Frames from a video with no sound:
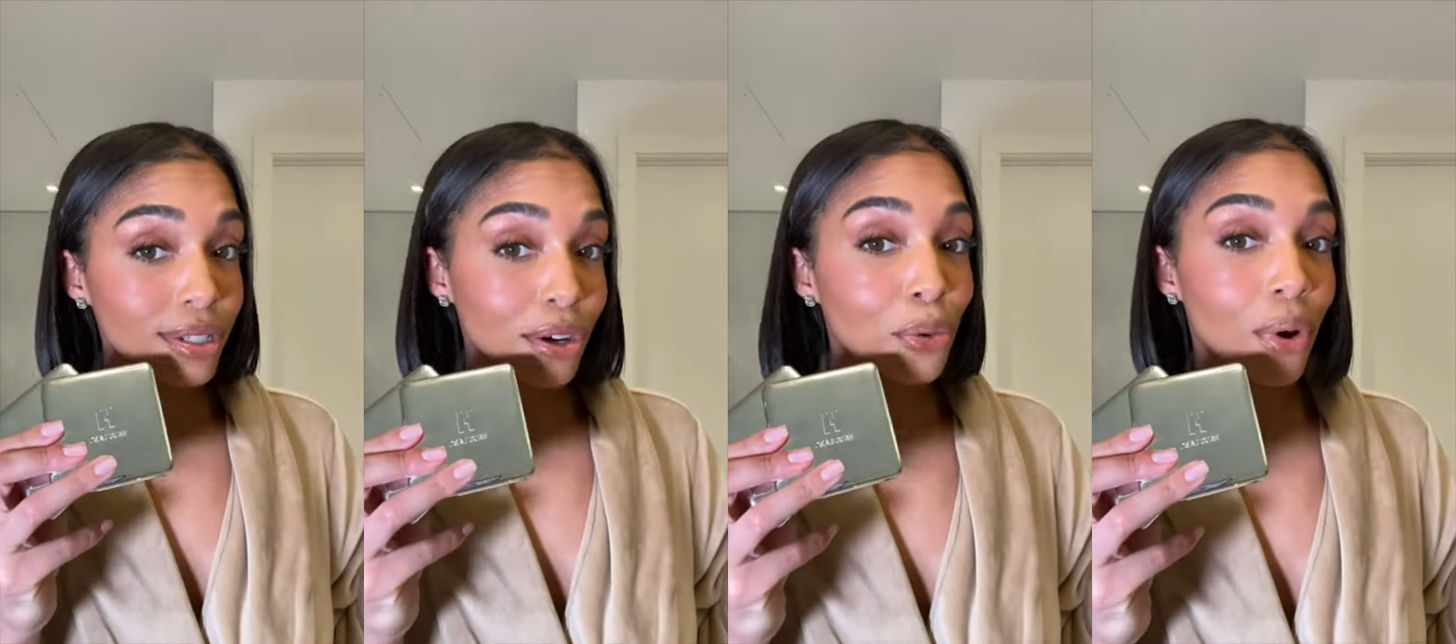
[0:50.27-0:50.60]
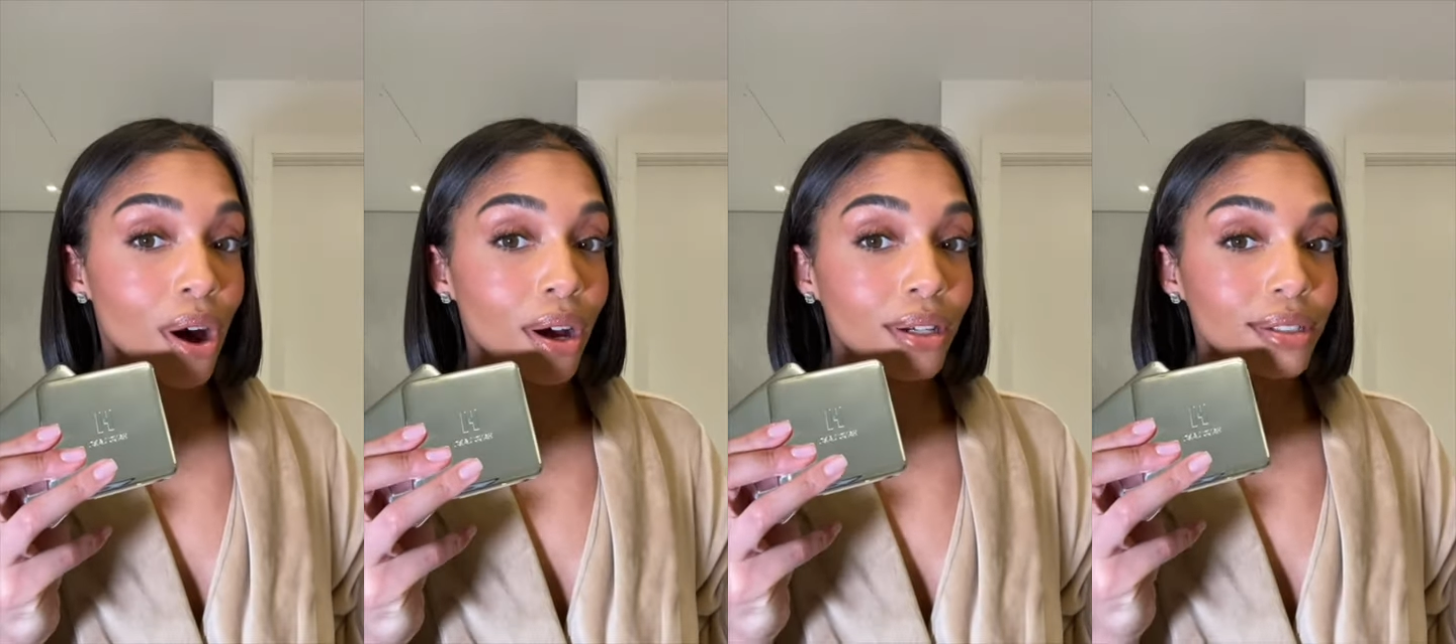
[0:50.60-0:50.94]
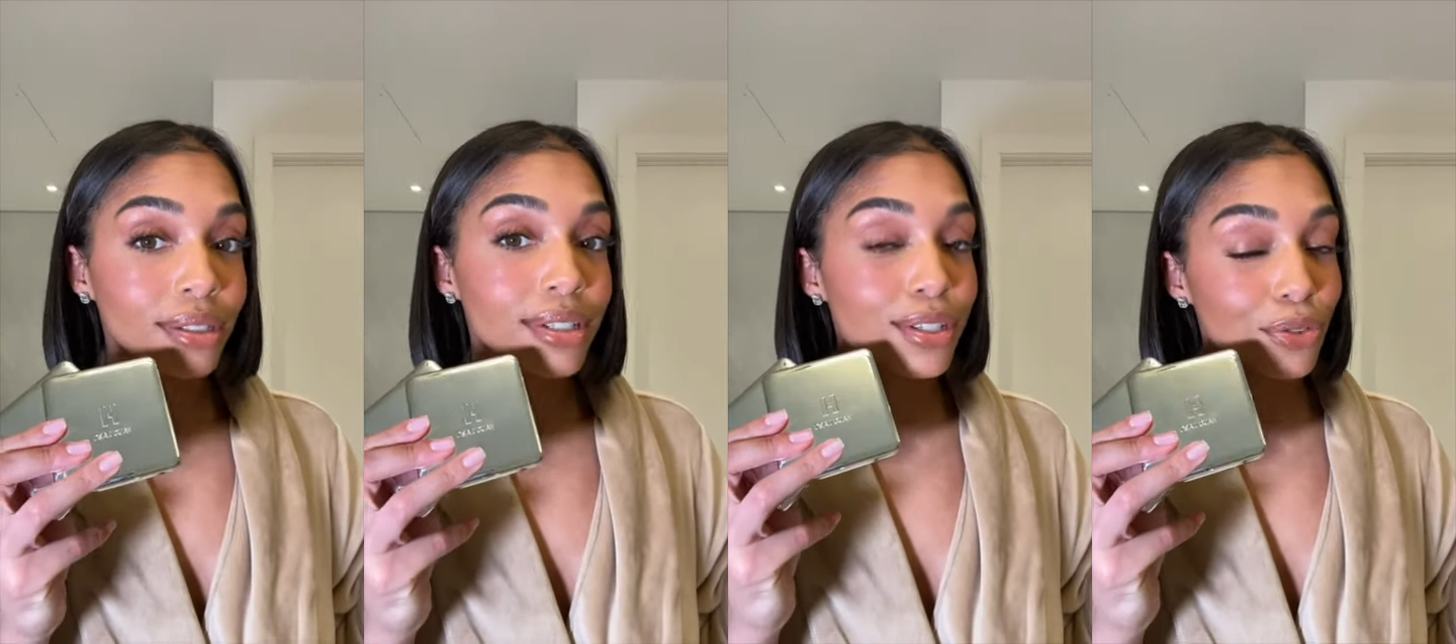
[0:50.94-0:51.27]
don't walk
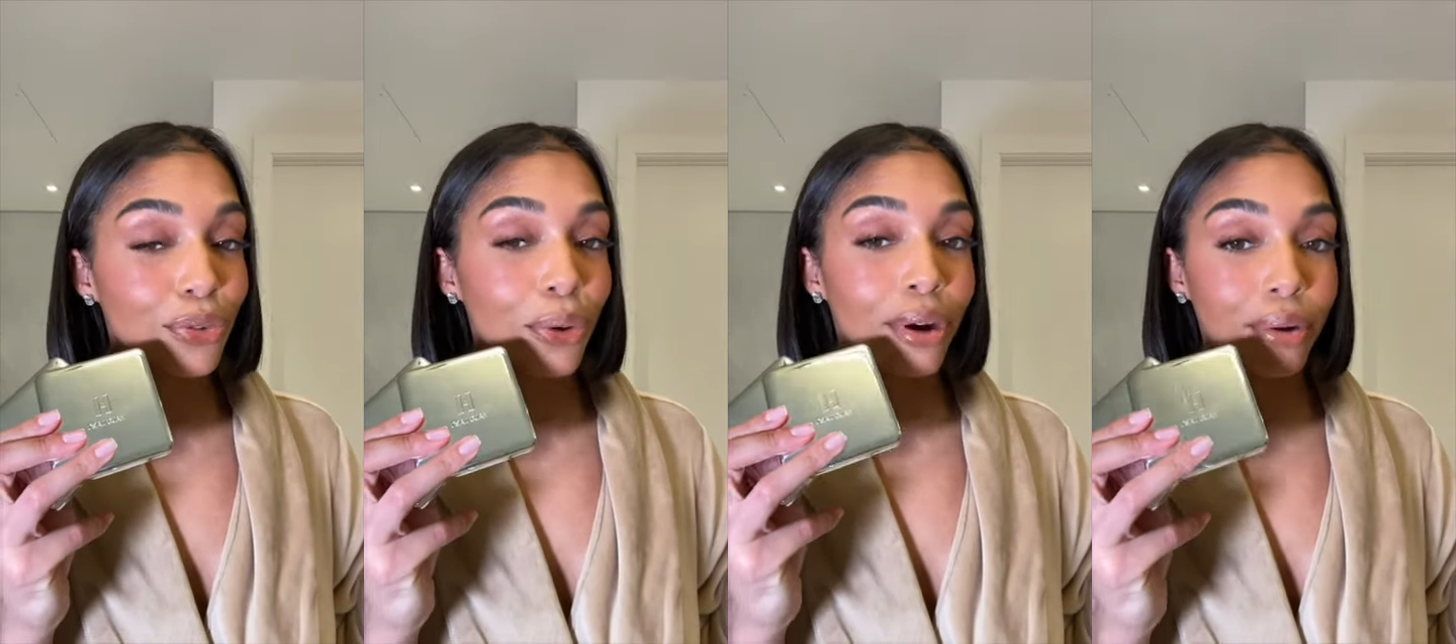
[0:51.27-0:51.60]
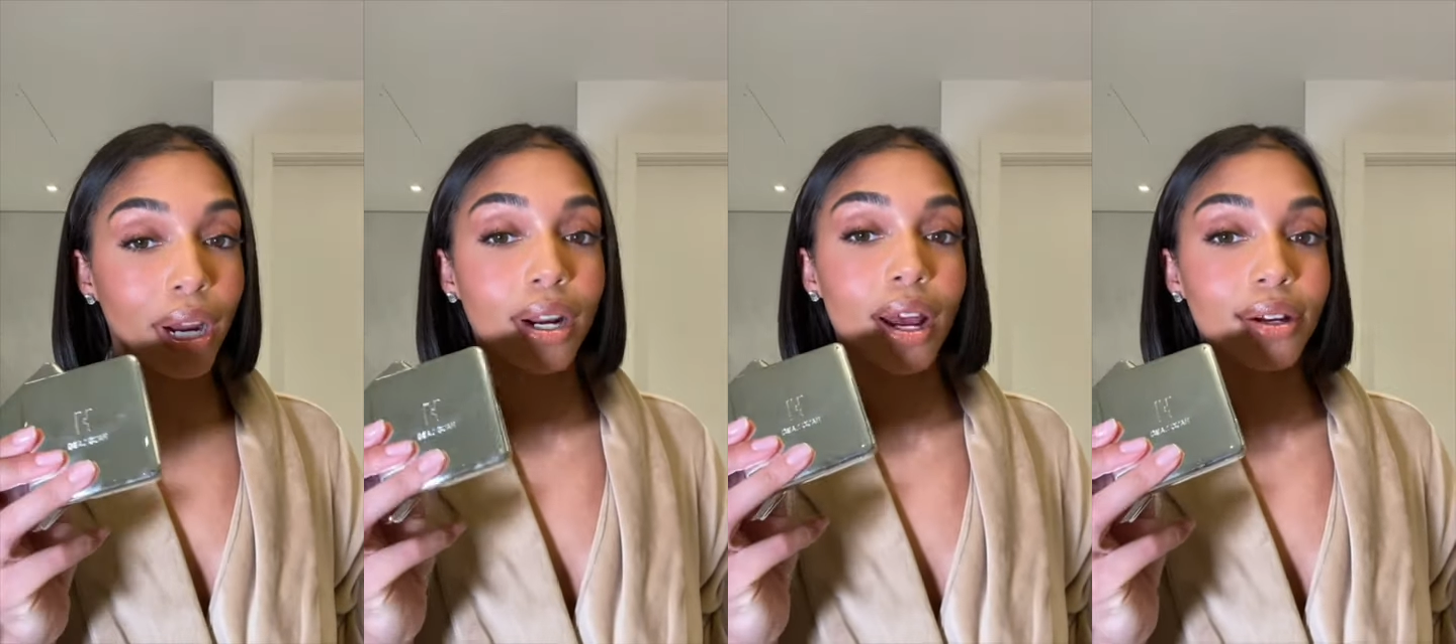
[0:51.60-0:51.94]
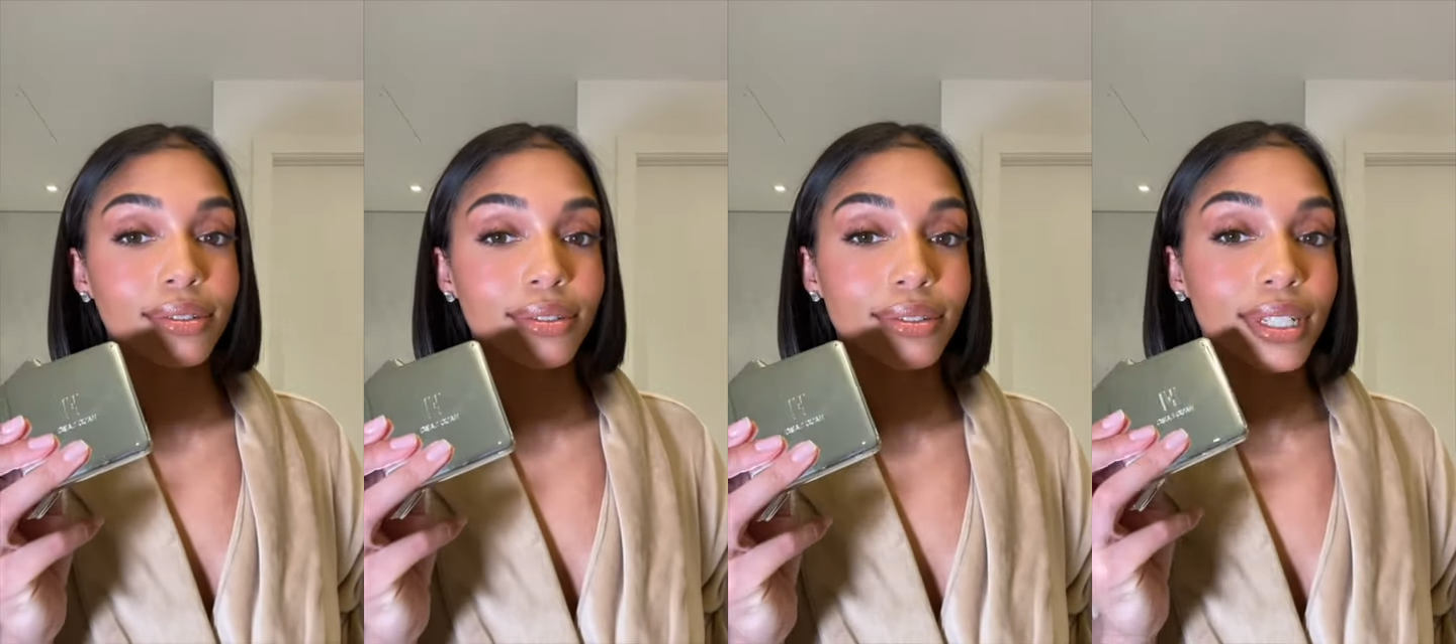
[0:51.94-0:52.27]
to Sephora right
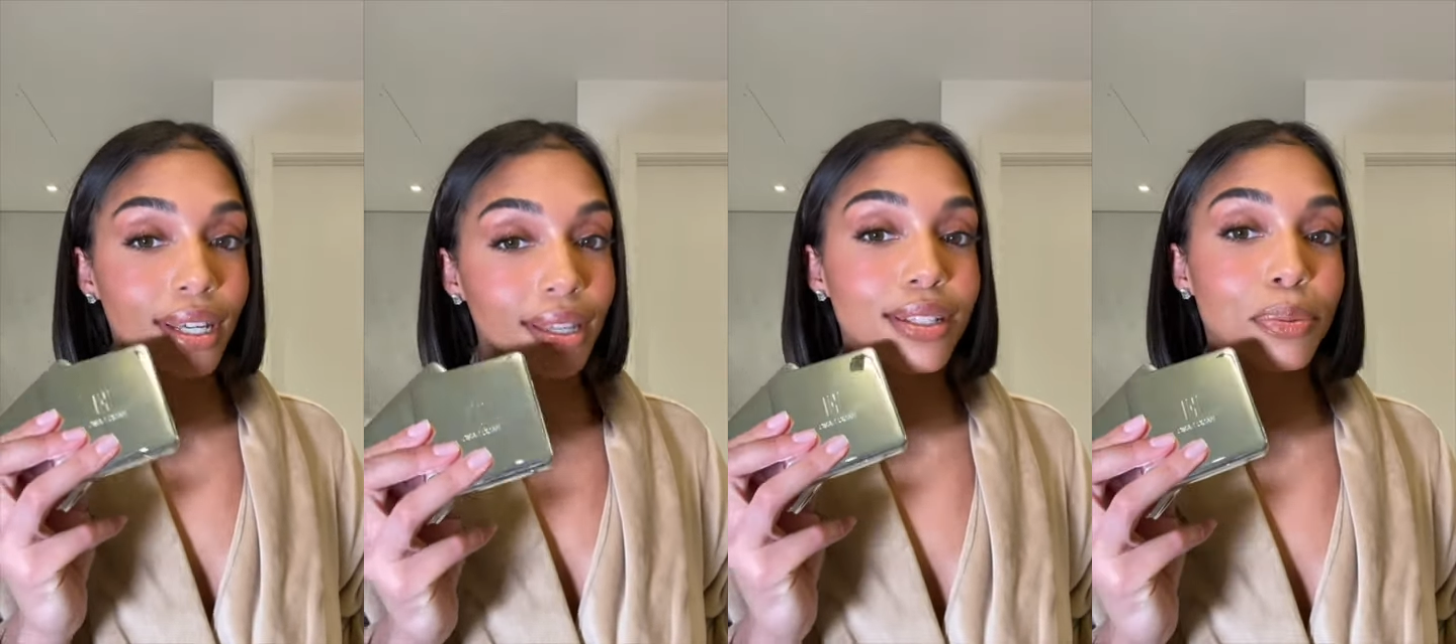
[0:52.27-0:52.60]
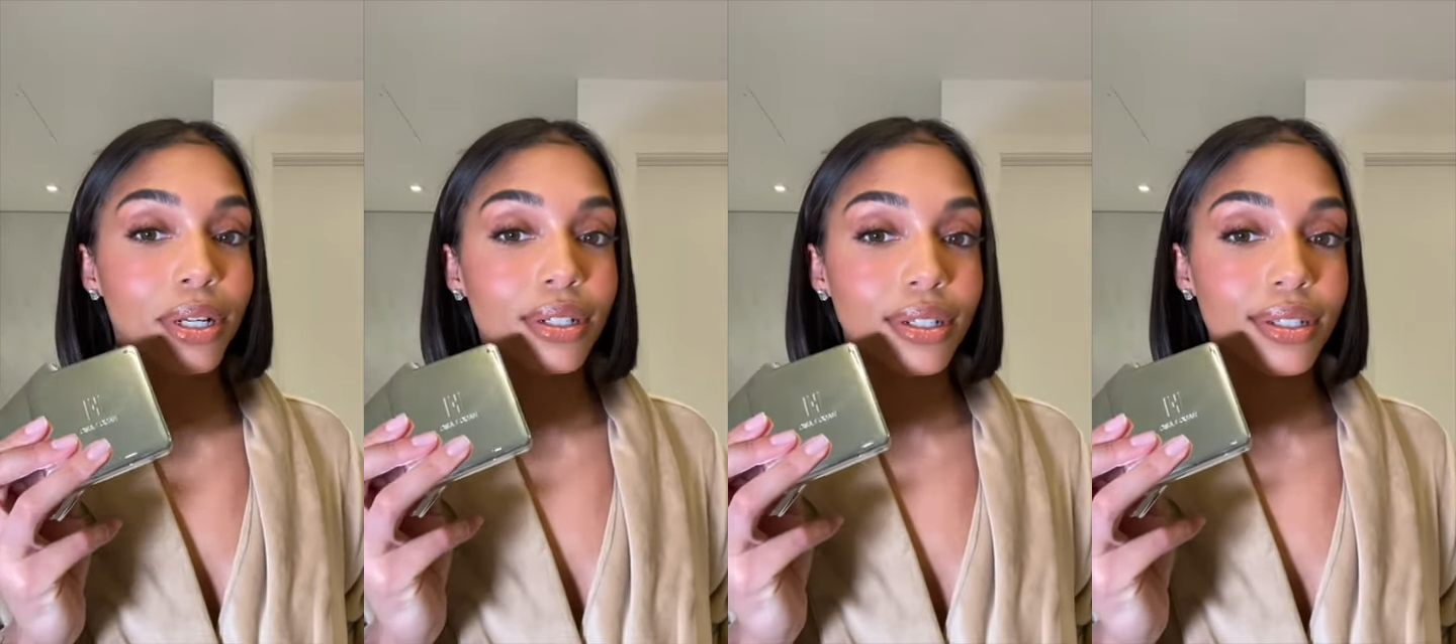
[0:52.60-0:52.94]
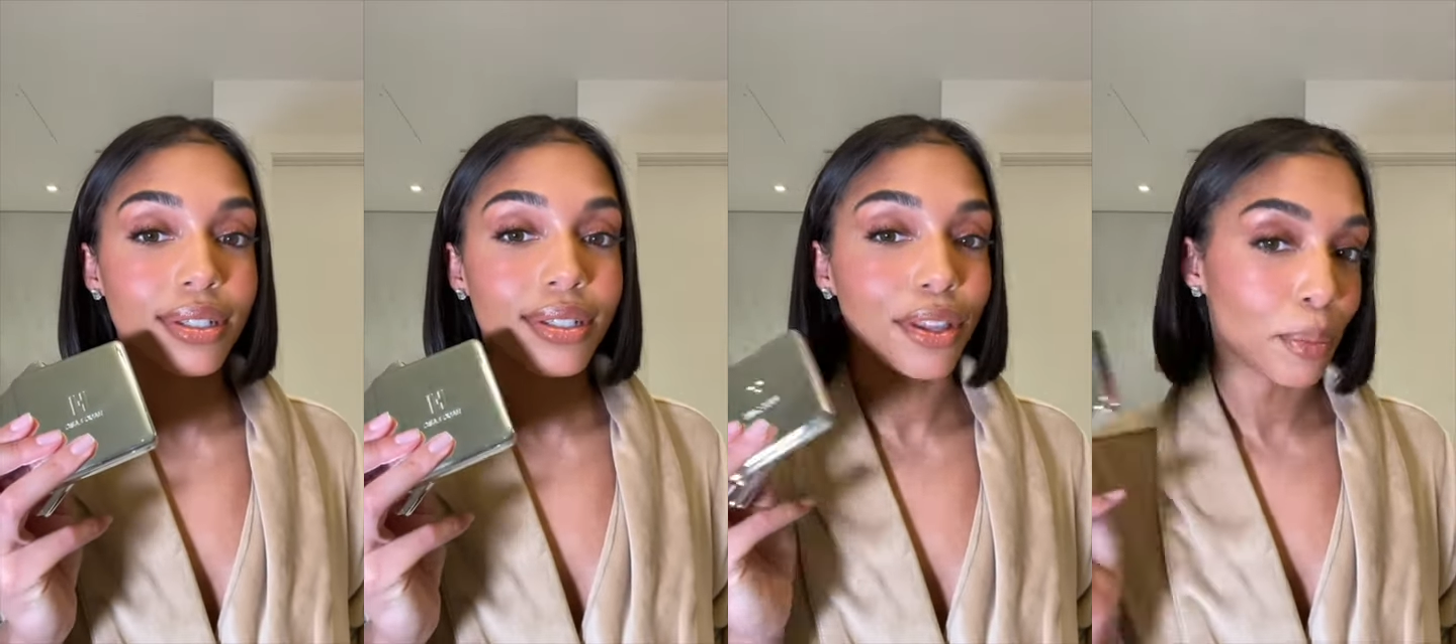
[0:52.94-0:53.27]
now and get these
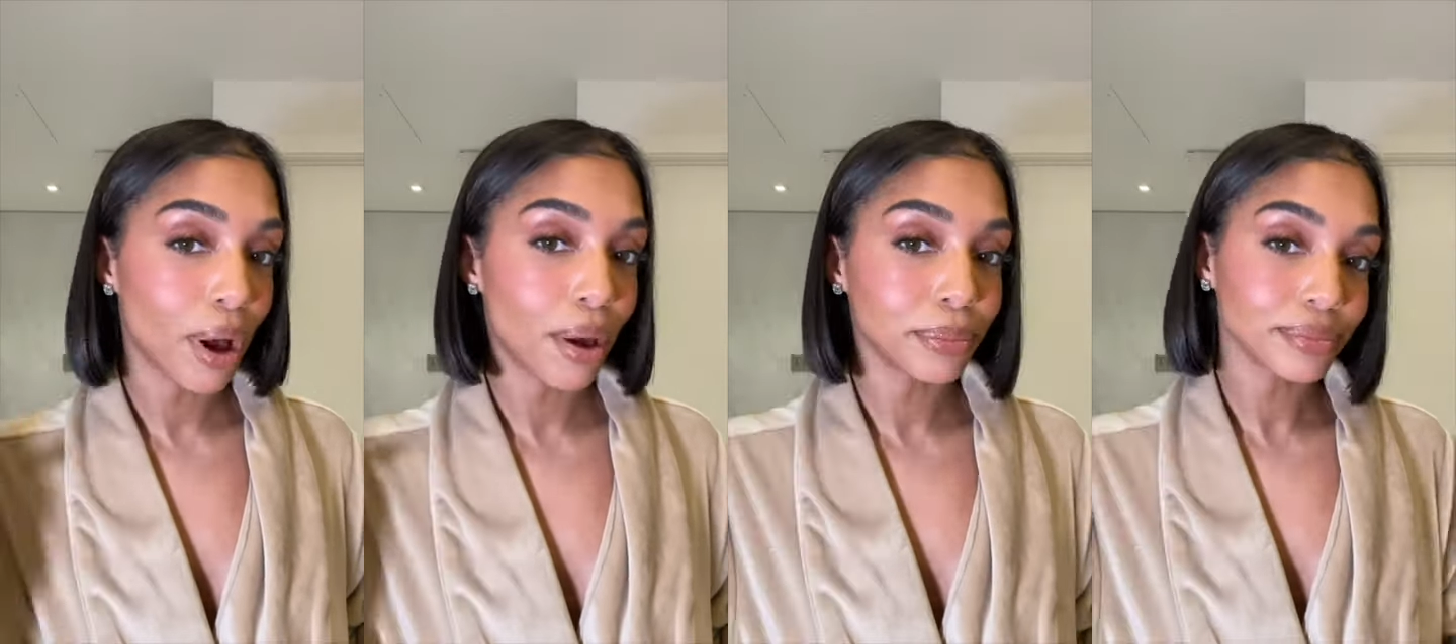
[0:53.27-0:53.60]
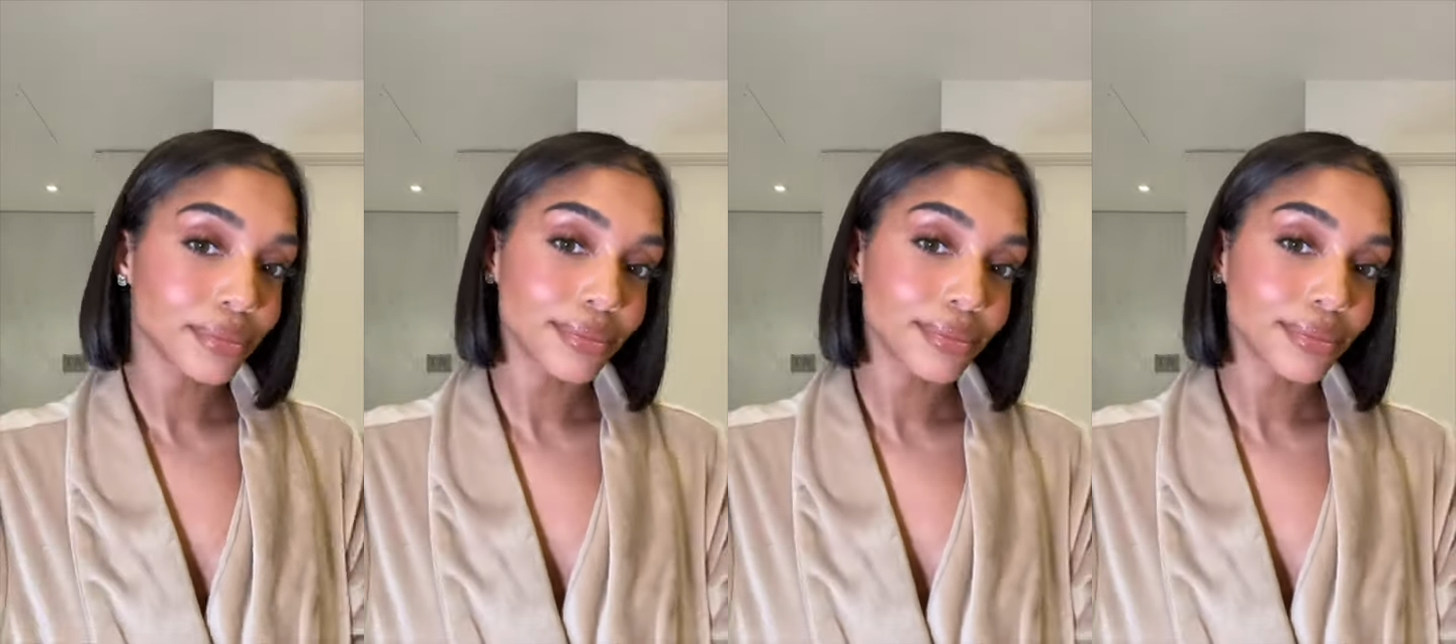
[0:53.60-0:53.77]
blushes. They're bomb.